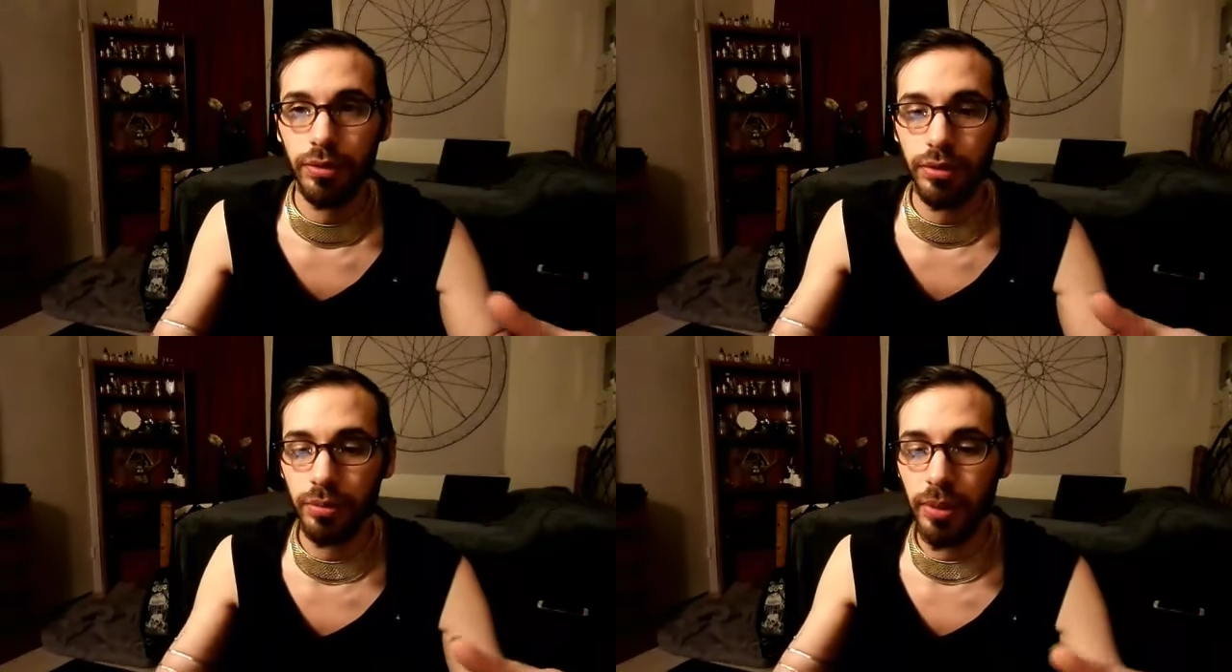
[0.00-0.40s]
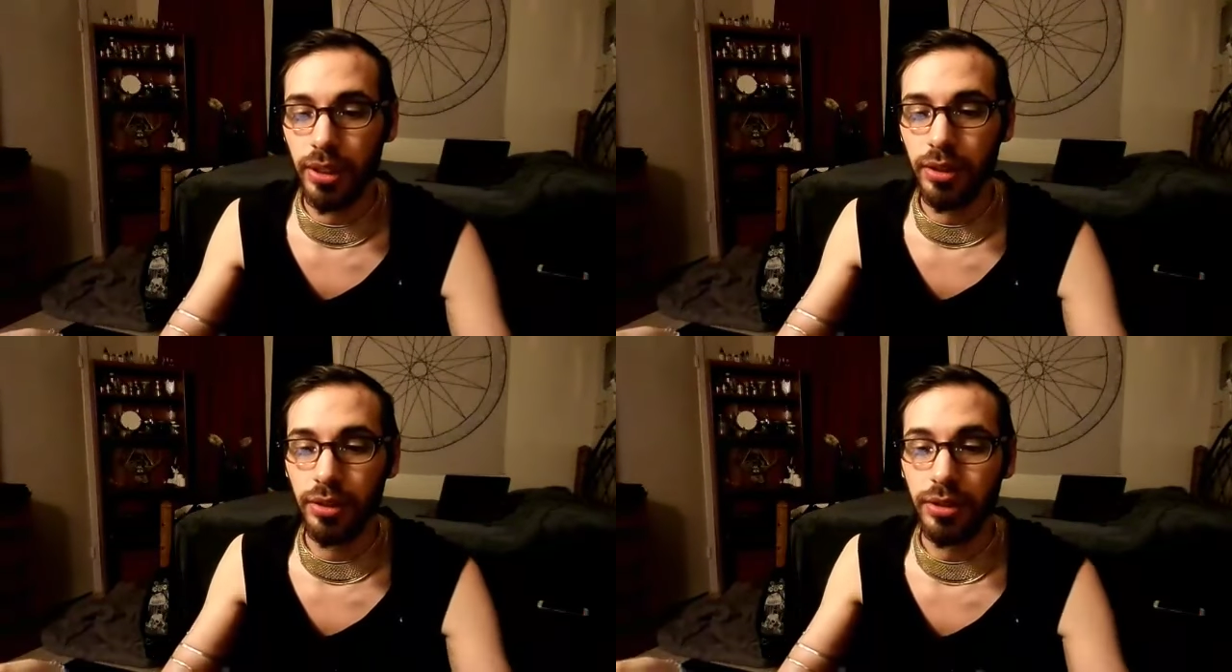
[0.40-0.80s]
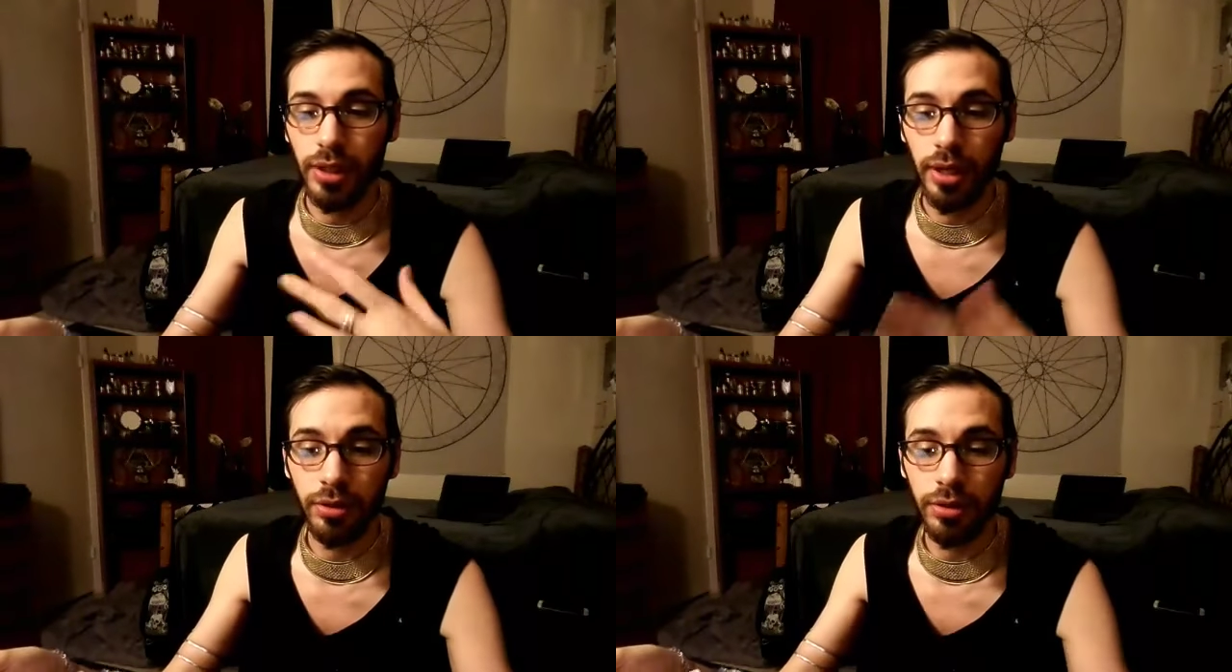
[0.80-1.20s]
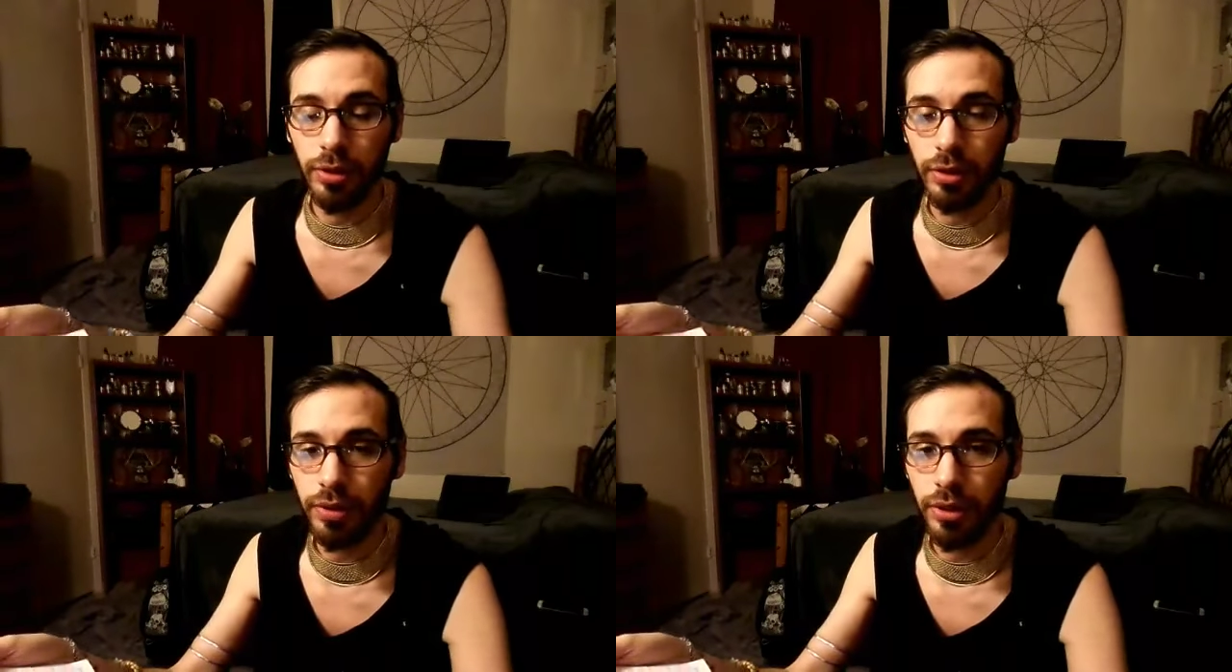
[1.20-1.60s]
You're making your cycles
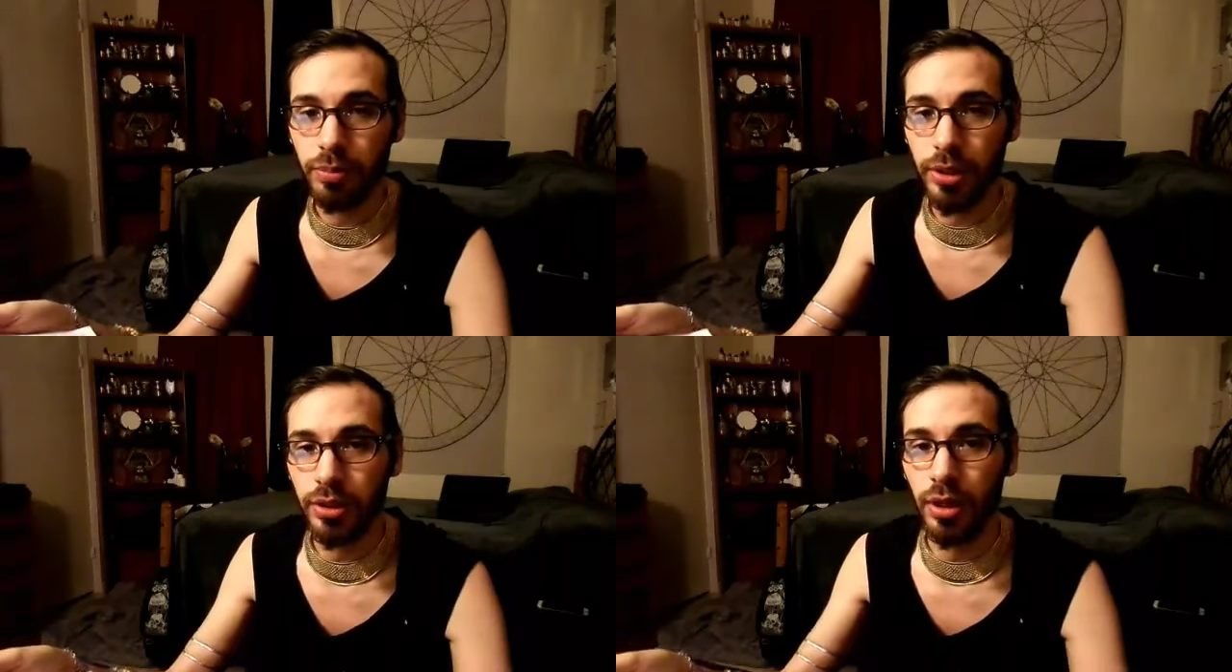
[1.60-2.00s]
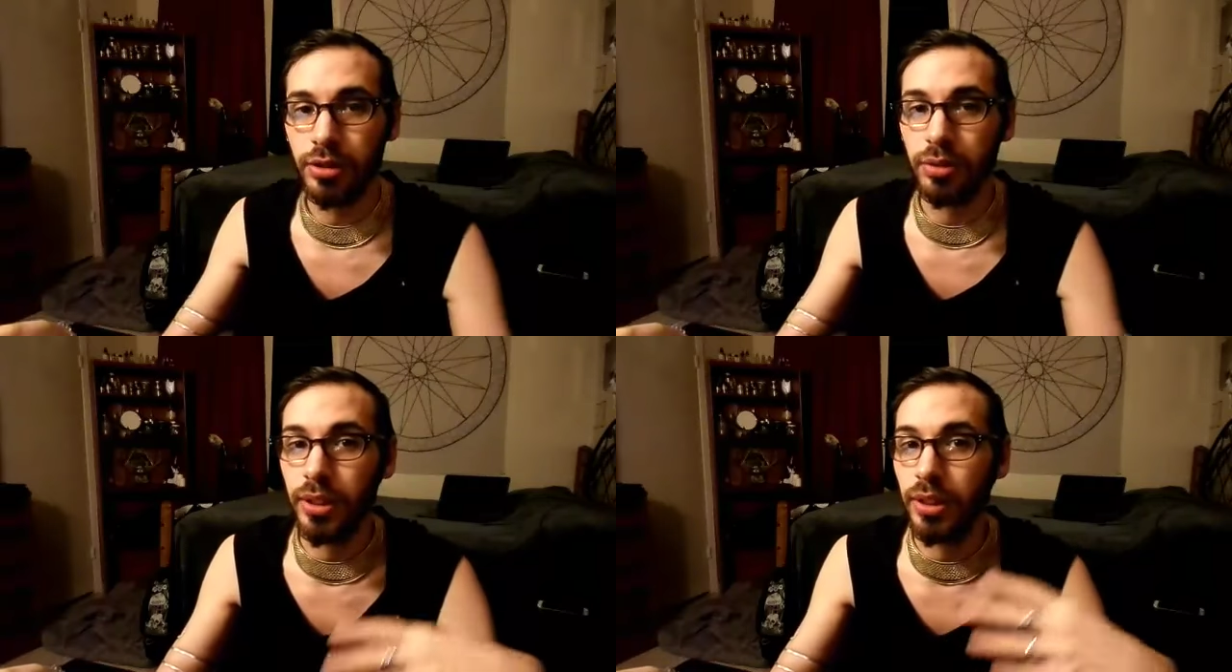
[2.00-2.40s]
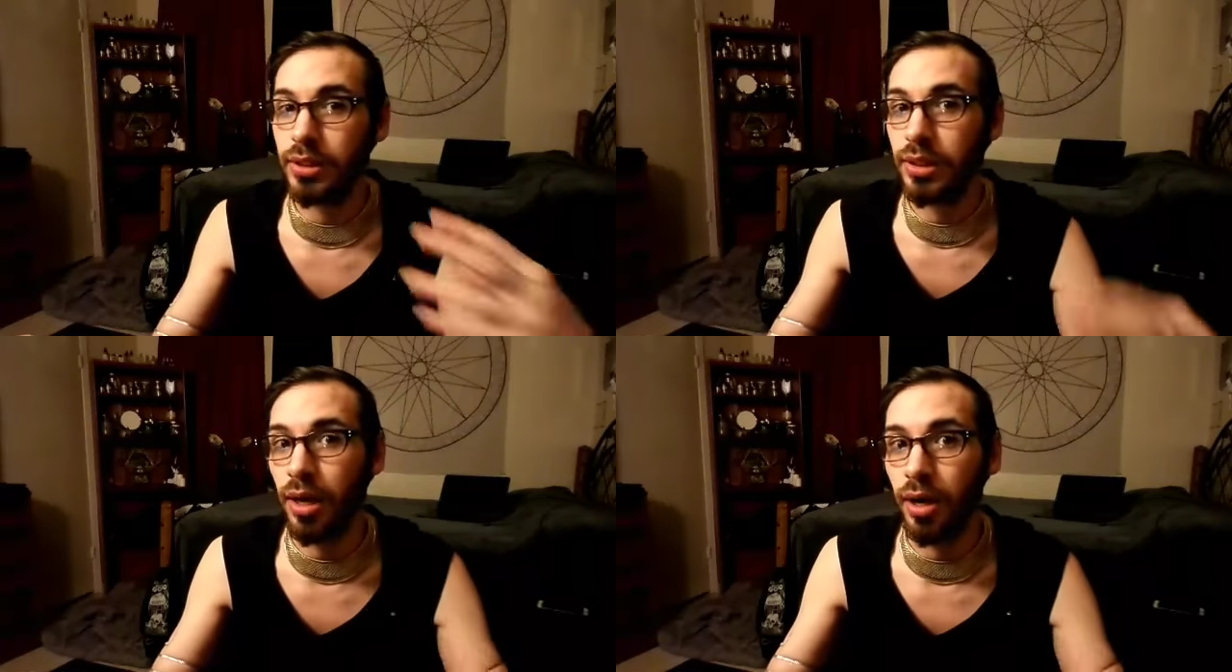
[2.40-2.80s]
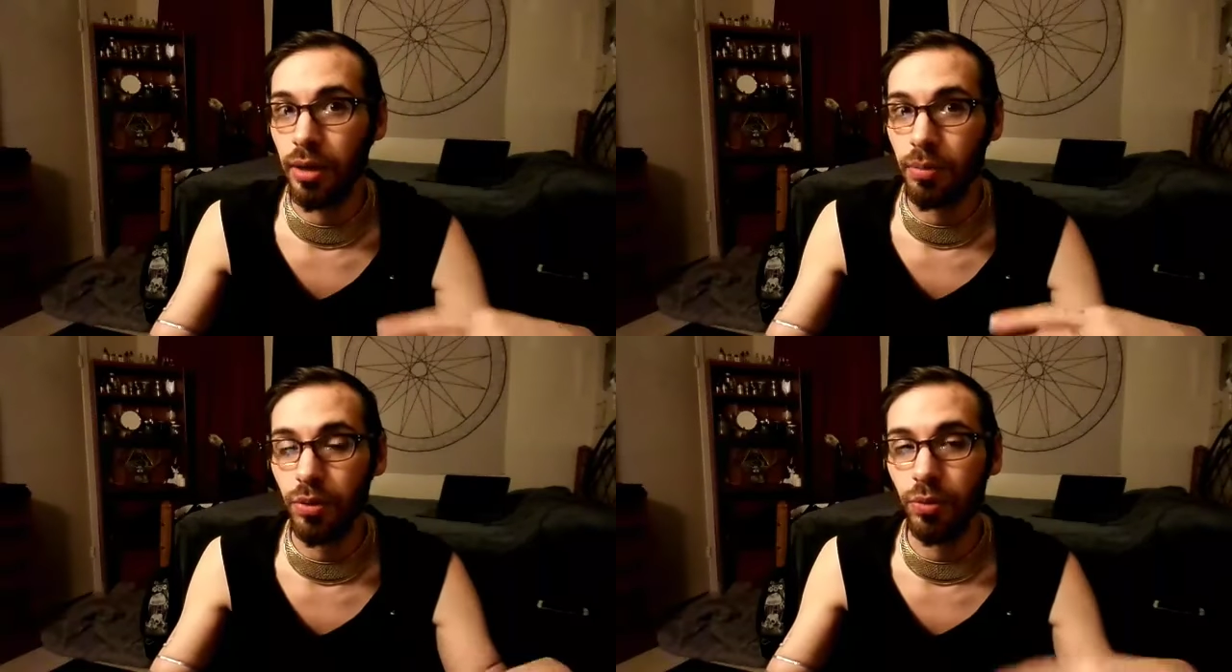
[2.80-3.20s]
work for you, but you're also making
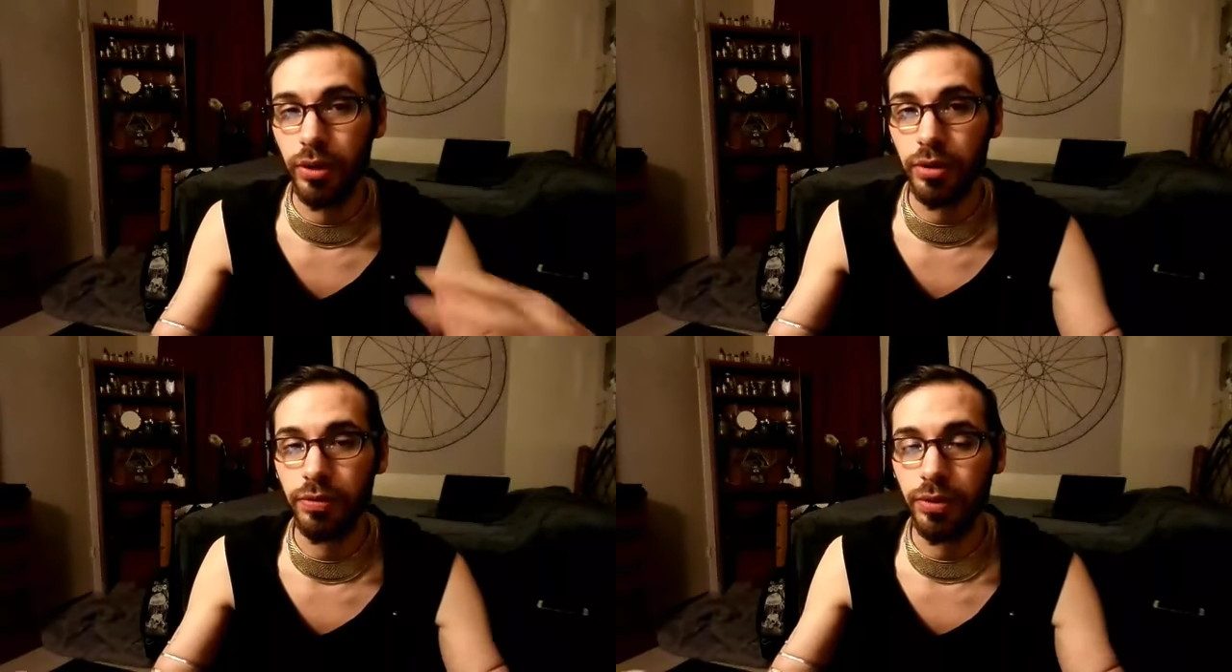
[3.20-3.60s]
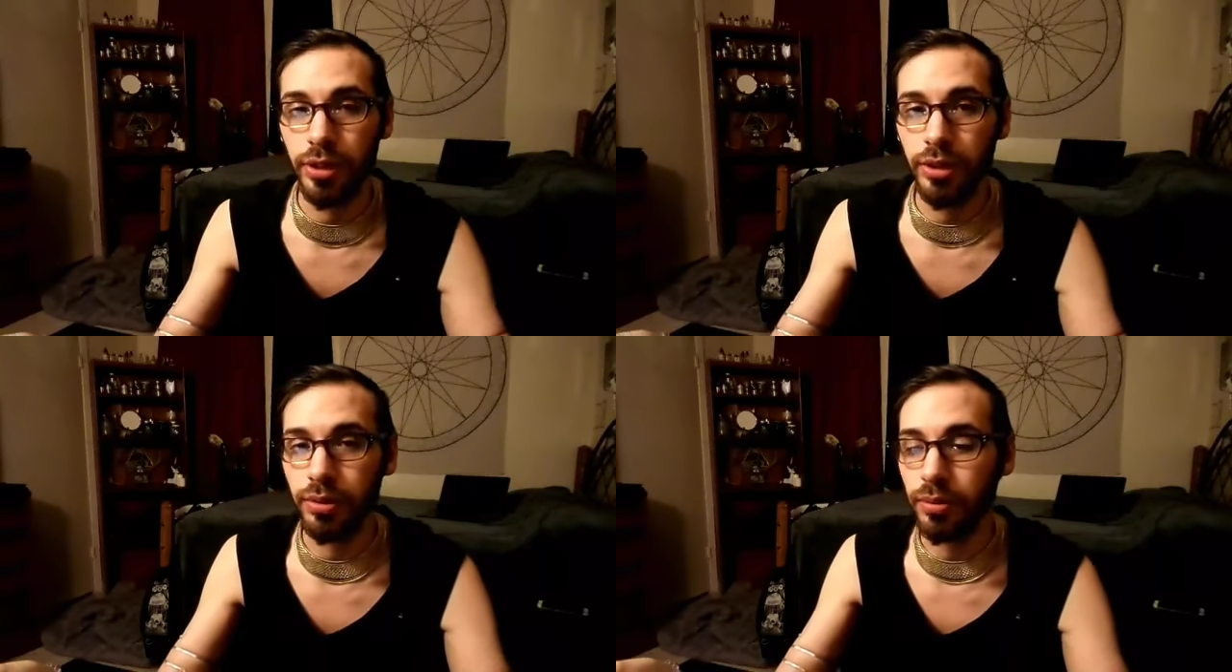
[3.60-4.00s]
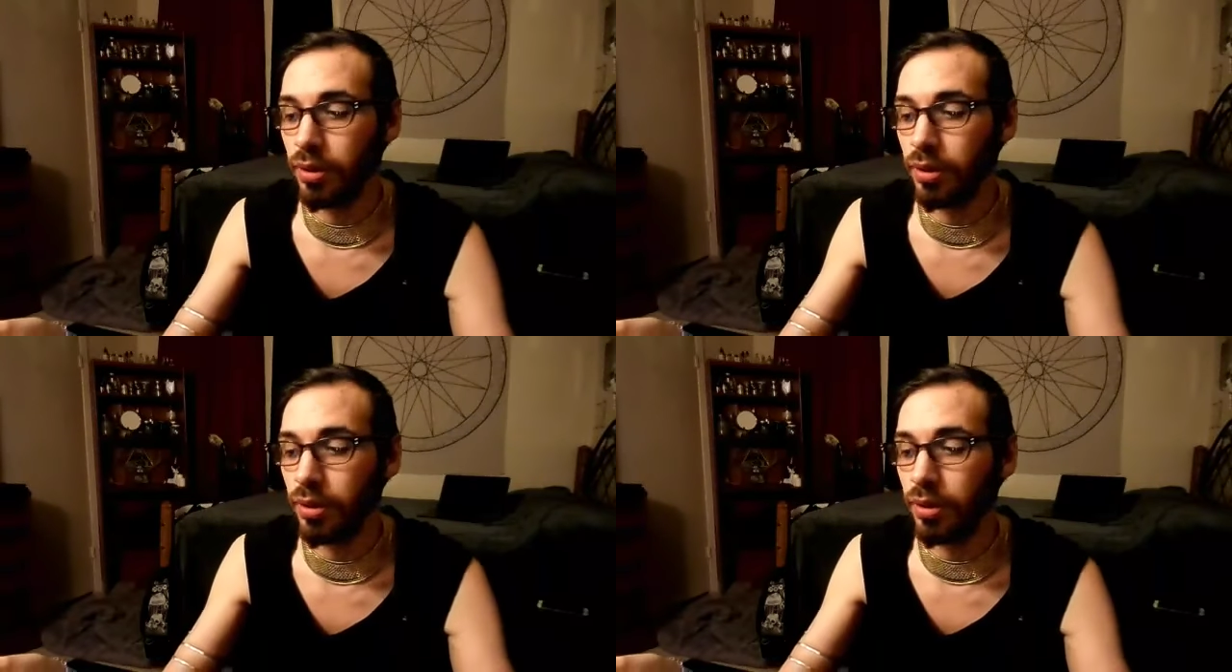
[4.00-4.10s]
time work for you,